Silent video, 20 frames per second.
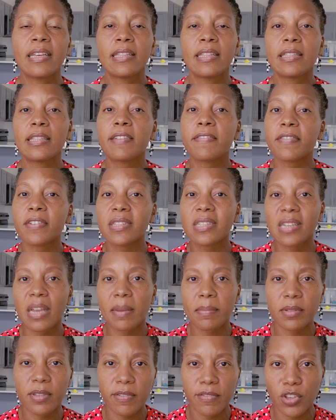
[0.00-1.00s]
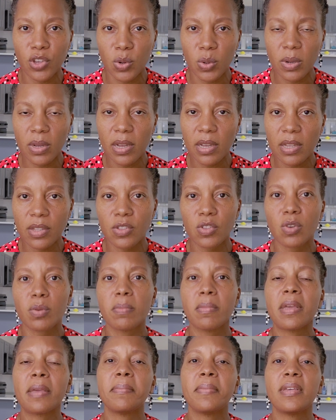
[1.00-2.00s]
different types of yoga. So
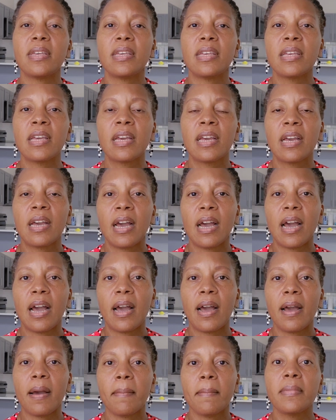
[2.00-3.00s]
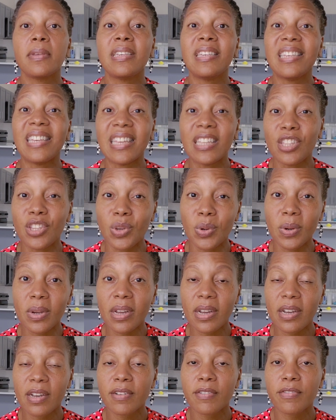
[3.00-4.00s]
maybe yin
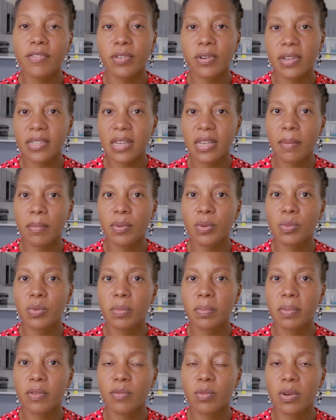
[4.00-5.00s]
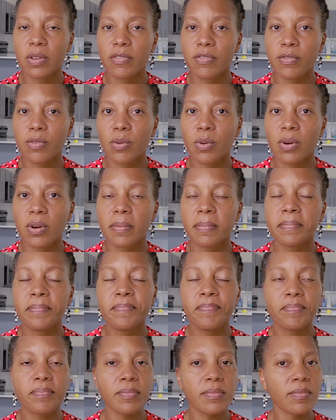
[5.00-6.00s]
yoga, for example, would be one
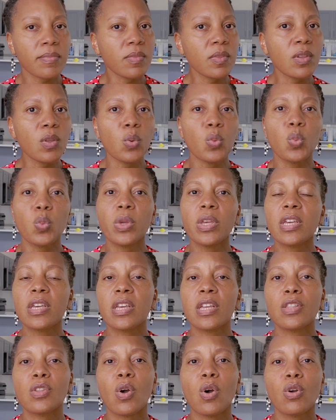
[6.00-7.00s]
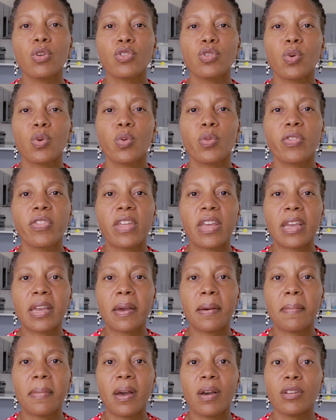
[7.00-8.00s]
form. We can also think
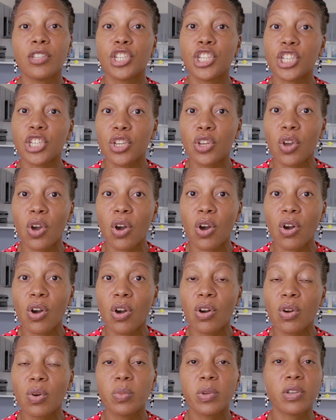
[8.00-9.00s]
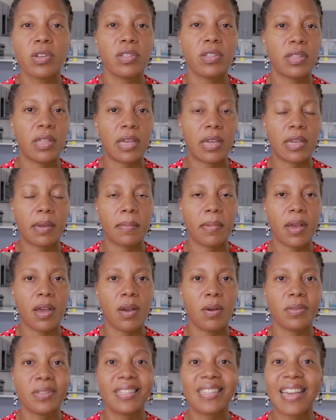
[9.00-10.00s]
about qigong. We could think
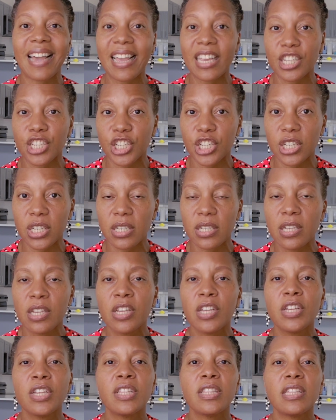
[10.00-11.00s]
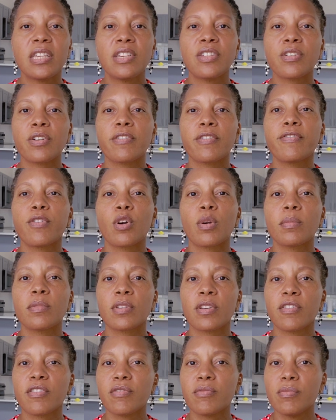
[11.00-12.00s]
about tai chi. These are
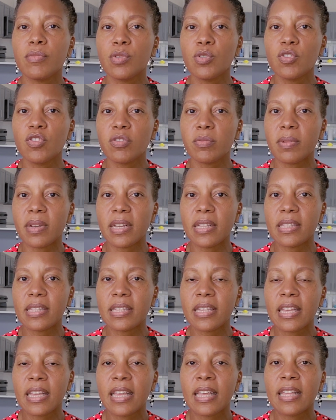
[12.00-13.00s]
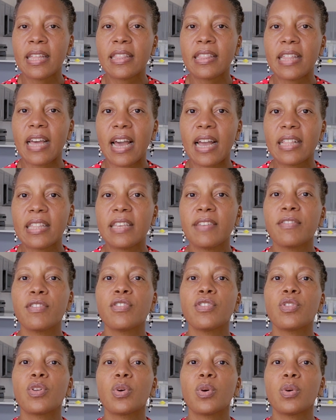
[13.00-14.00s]
forms of movement that
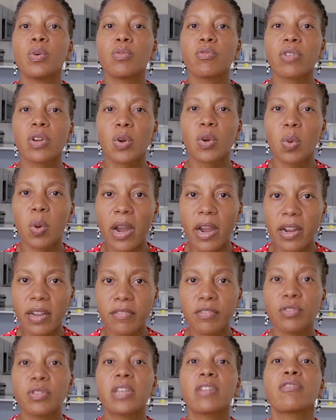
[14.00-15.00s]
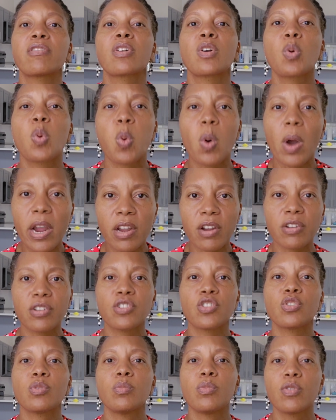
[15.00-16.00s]
even though they require
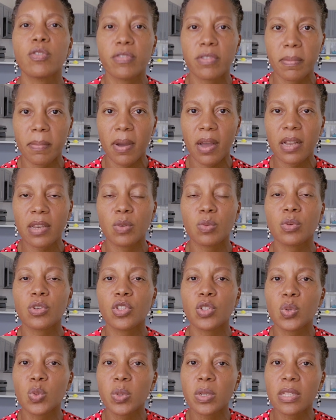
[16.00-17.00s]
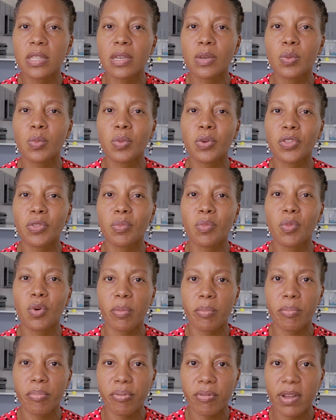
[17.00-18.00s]
us to move the body, we're doing it with
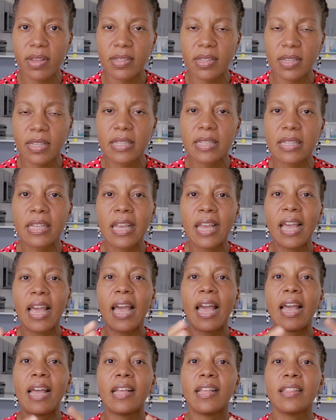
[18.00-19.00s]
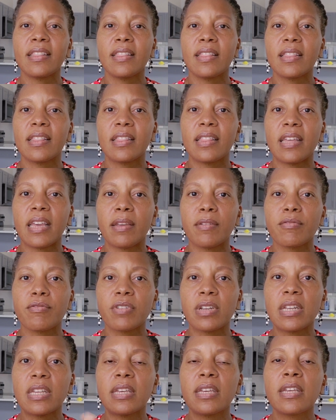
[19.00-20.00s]
more presence, and they
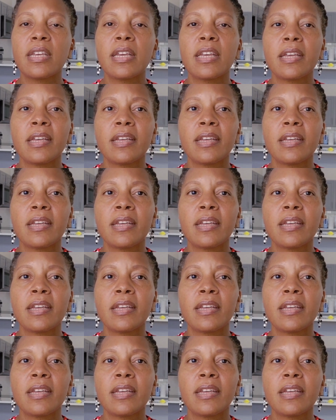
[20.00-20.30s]
really